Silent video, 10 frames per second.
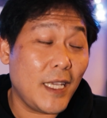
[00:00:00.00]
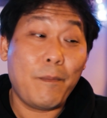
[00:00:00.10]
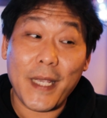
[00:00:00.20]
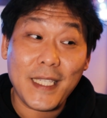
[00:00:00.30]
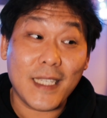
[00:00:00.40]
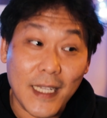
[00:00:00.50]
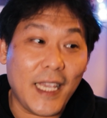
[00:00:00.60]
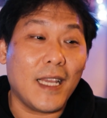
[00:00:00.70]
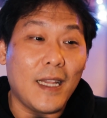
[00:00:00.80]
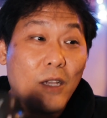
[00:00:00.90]
it
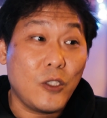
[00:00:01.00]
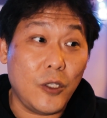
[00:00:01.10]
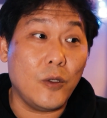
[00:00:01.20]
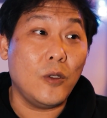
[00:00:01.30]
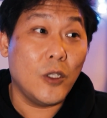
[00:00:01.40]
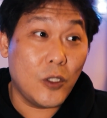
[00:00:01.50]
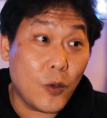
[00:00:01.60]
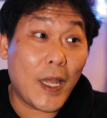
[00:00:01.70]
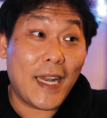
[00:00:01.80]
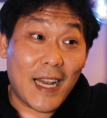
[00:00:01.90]
basically allows you
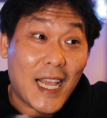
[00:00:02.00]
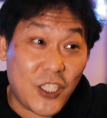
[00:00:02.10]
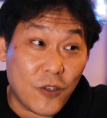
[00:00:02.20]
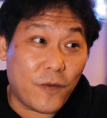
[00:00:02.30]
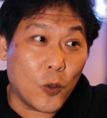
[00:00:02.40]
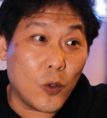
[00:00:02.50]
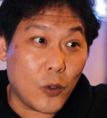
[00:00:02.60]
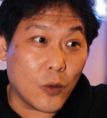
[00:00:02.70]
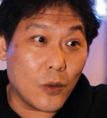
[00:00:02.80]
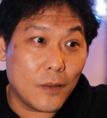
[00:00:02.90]
to enlarge your
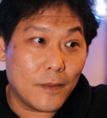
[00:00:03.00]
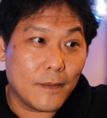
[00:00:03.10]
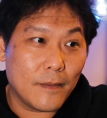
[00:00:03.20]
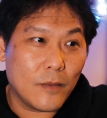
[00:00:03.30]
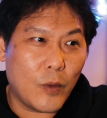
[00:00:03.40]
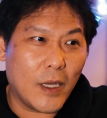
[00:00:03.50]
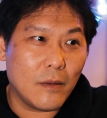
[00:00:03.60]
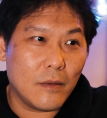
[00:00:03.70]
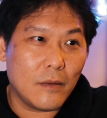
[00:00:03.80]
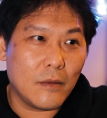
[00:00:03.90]
photo.
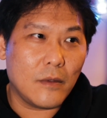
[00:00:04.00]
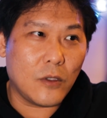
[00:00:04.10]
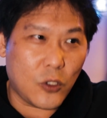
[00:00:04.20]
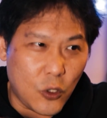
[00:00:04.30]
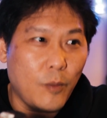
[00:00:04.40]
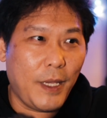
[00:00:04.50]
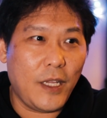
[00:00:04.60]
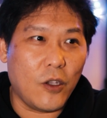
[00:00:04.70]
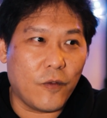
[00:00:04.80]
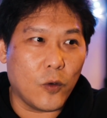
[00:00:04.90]
Well, zoom
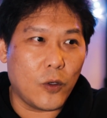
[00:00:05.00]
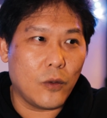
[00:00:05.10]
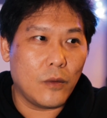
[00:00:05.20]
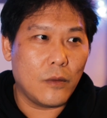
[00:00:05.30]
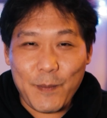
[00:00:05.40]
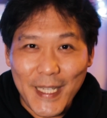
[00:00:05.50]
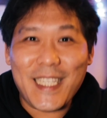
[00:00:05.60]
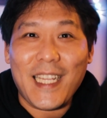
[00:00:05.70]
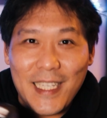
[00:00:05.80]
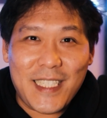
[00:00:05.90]
in your photo. It's
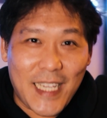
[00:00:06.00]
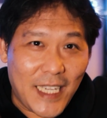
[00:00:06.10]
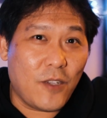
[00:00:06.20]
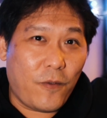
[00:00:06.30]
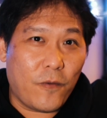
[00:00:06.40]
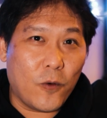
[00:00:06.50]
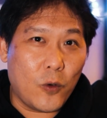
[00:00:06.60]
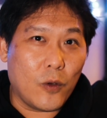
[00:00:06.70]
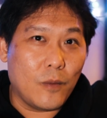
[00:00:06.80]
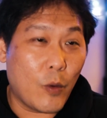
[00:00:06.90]
basically the size of your
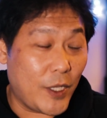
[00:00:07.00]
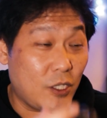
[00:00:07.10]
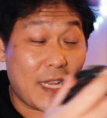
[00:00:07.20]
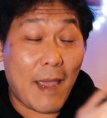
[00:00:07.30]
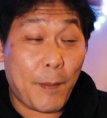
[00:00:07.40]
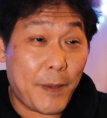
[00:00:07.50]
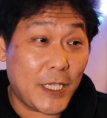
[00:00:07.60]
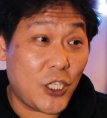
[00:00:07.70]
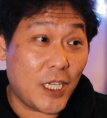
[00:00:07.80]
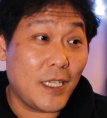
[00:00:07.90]
photo. When you snap a
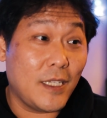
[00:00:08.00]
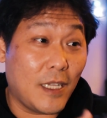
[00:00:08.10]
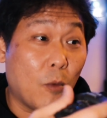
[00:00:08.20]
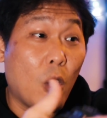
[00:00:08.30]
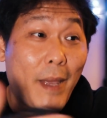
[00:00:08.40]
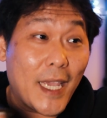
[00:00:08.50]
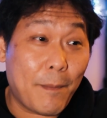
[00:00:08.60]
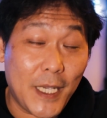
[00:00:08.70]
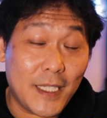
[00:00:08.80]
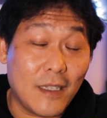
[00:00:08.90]
picture, the more
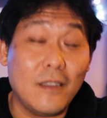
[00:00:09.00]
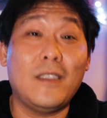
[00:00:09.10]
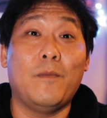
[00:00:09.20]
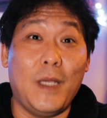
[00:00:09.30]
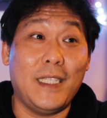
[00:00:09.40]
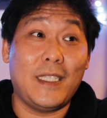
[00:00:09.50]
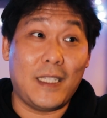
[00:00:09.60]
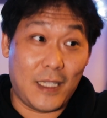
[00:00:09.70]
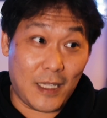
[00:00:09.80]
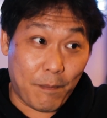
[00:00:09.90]
megapixels means
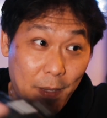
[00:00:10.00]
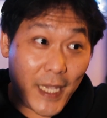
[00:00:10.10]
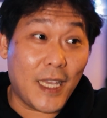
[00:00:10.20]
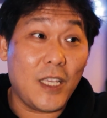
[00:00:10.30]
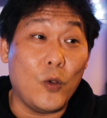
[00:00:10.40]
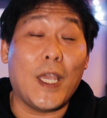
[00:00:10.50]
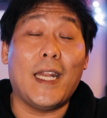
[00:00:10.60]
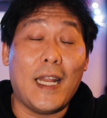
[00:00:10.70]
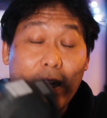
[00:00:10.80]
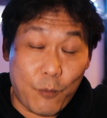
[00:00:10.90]
the bigger you
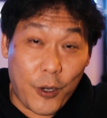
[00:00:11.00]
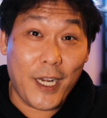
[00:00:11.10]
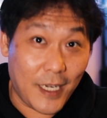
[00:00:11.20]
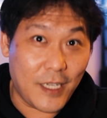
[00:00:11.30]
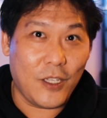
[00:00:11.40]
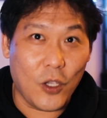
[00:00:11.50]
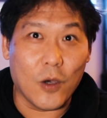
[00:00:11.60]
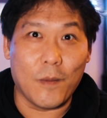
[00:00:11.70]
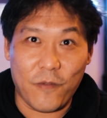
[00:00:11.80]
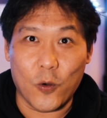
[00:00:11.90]
can print
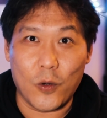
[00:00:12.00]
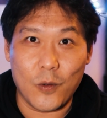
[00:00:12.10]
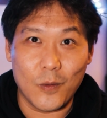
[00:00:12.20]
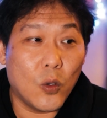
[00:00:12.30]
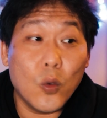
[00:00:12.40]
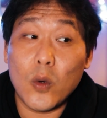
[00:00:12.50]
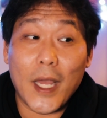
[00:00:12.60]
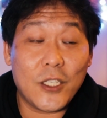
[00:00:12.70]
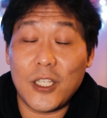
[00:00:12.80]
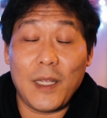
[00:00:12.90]
your photo. Who
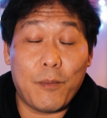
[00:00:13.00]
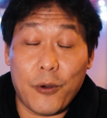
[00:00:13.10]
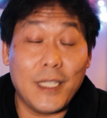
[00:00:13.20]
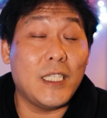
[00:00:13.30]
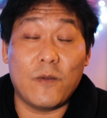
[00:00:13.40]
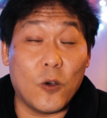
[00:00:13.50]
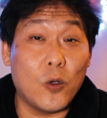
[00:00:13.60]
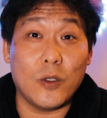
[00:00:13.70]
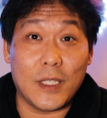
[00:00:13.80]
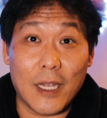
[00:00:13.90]
actually prints
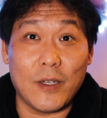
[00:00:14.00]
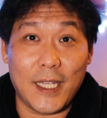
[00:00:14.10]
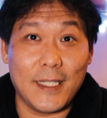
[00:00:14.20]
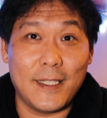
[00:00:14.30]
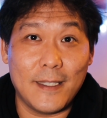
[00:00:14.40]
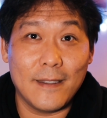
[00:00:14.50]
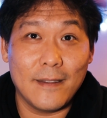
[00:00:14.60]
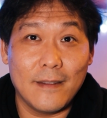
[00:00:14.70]
photos nowadays?